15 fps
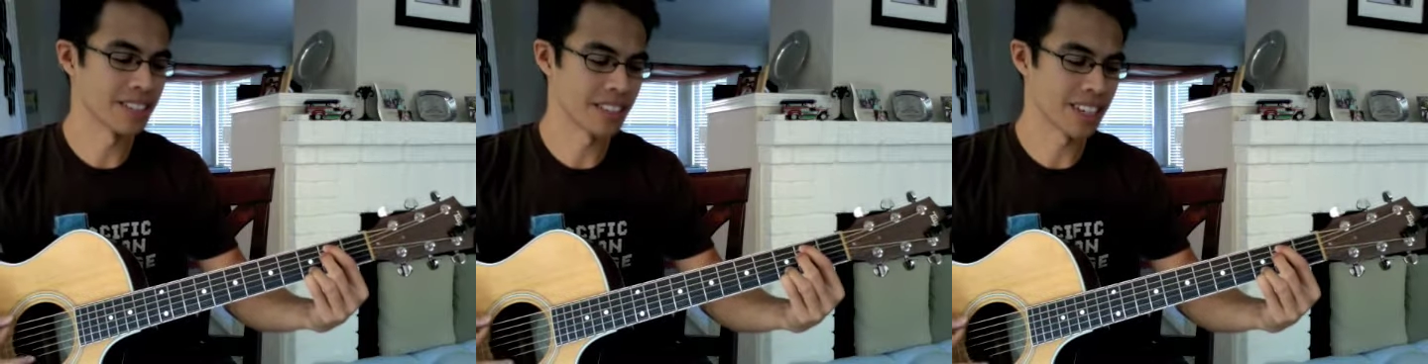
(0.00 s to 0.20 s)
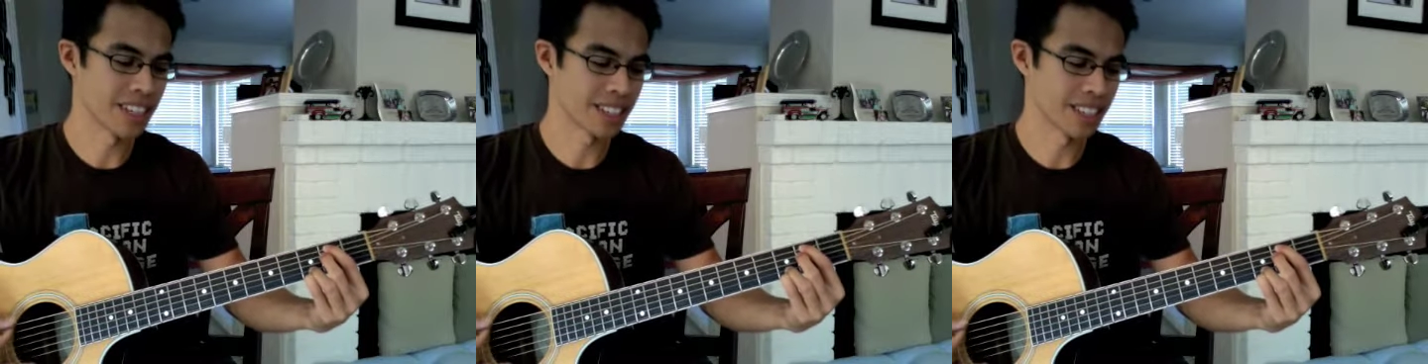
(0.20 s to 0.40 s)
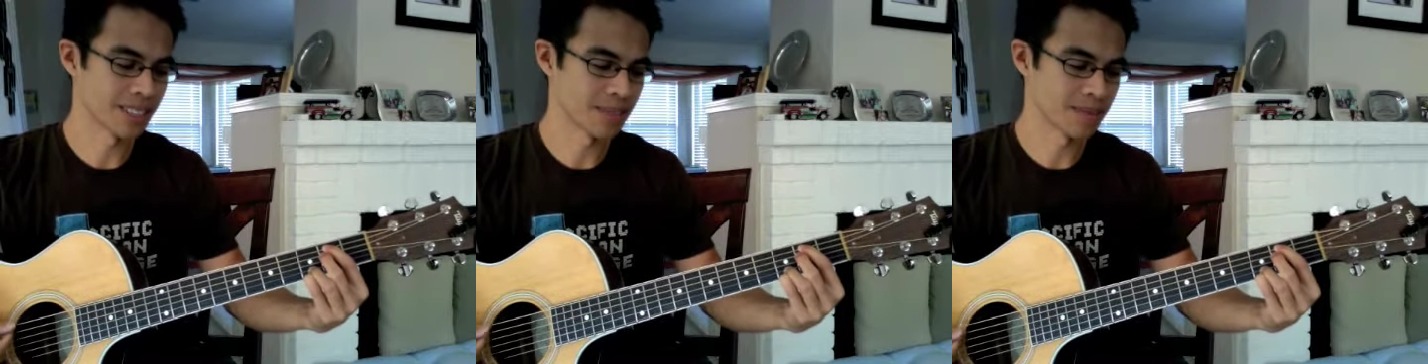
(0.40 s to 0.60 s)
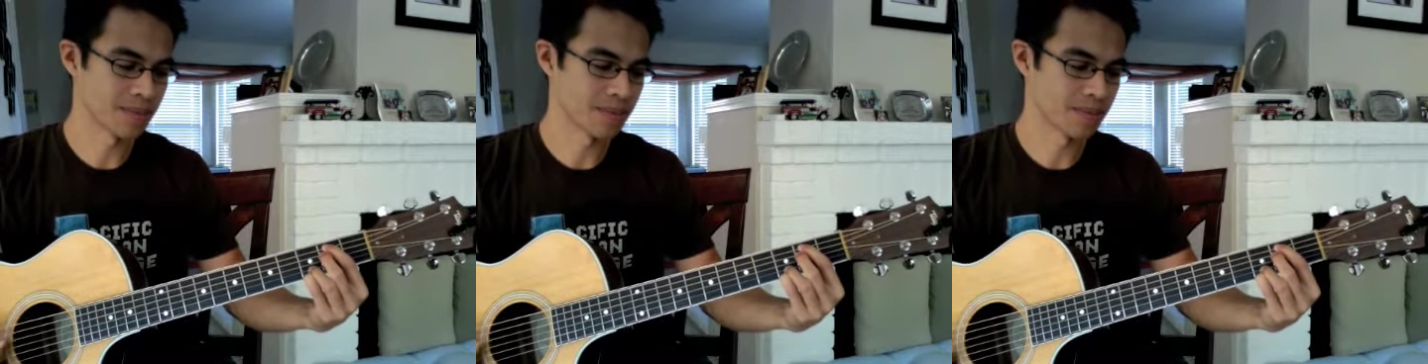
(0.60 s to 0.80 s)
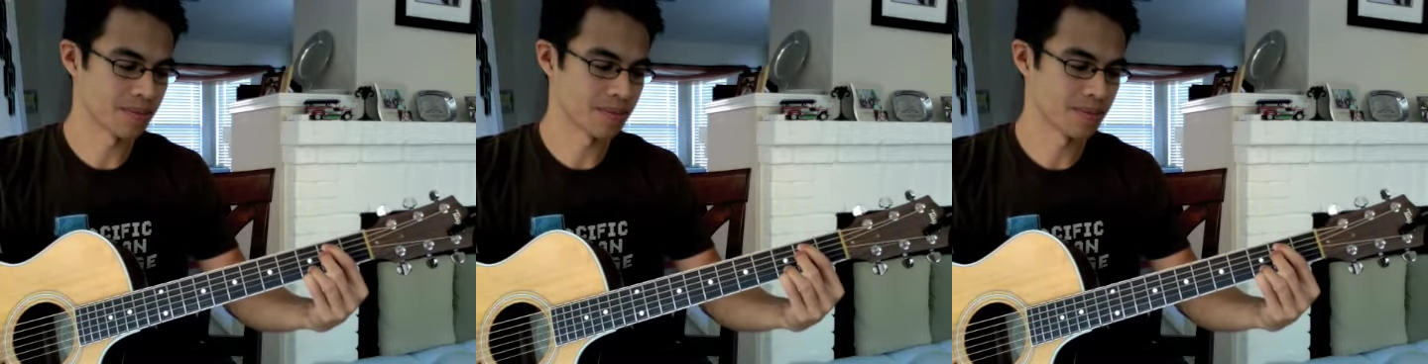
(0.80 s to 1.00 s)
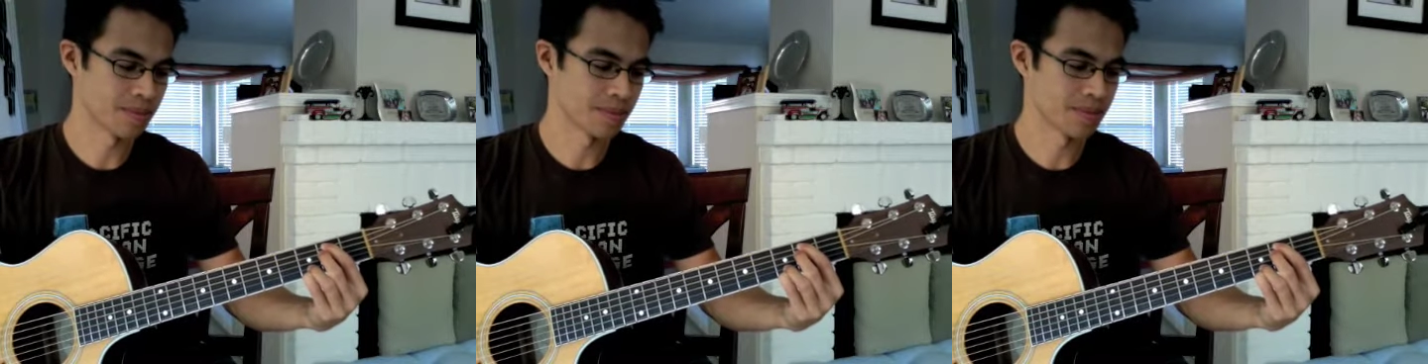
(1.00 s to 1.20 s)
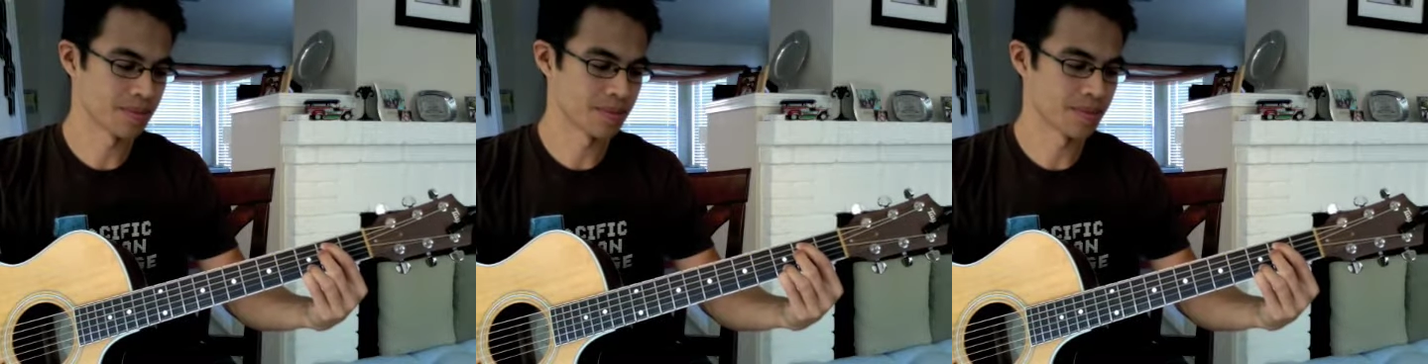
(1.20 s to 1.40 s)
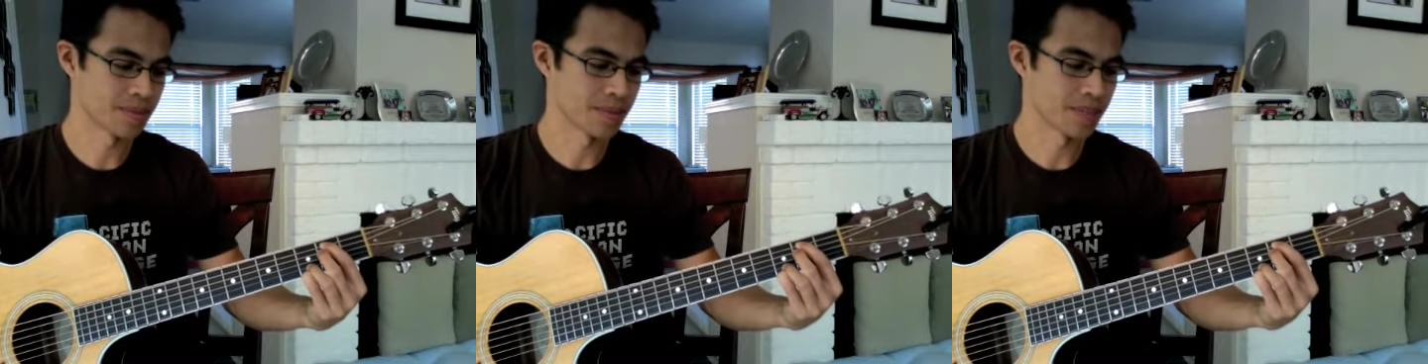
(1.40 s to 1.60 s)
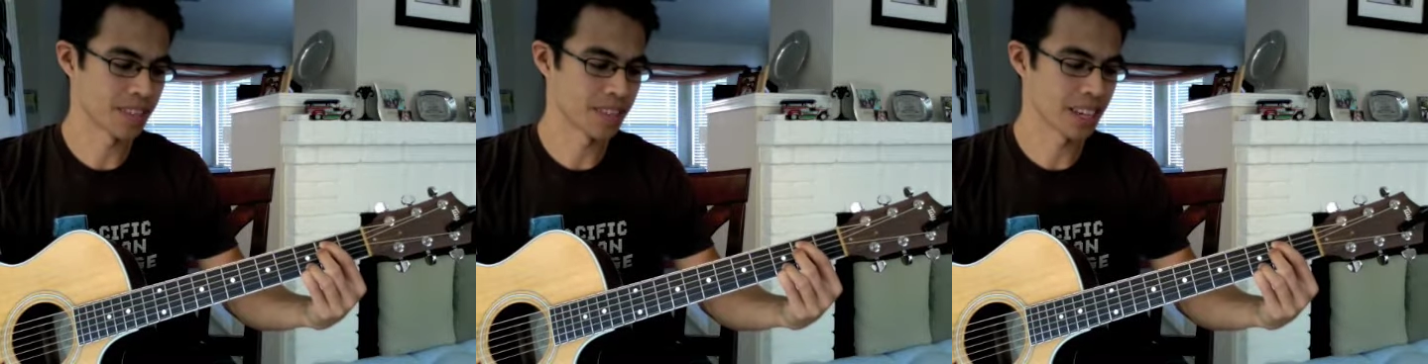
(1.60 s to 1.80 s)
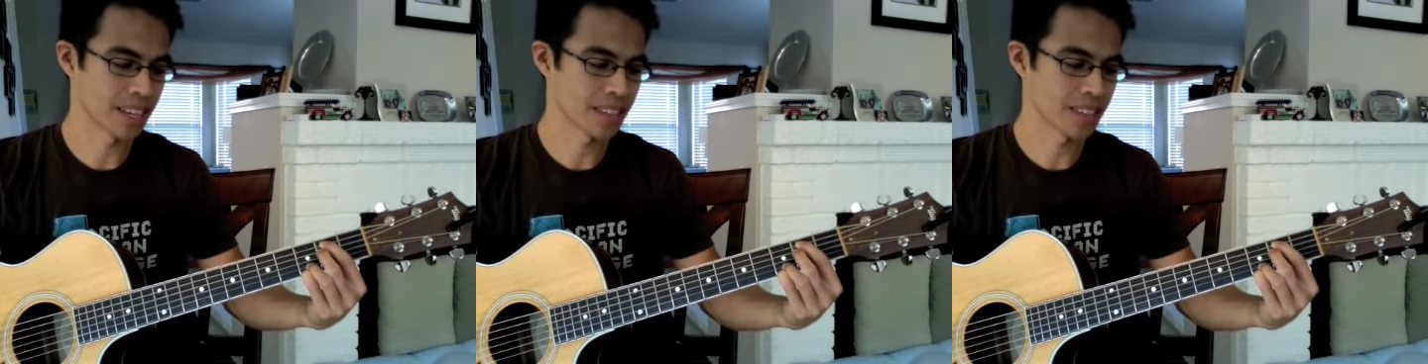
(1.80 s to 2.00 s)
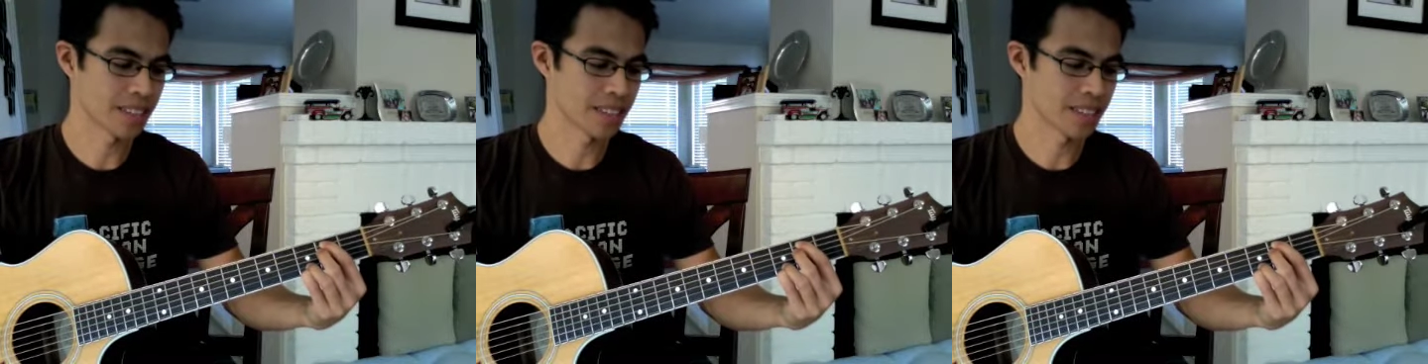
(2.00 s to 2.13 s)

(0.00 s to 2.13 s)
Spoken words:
right there. Okay.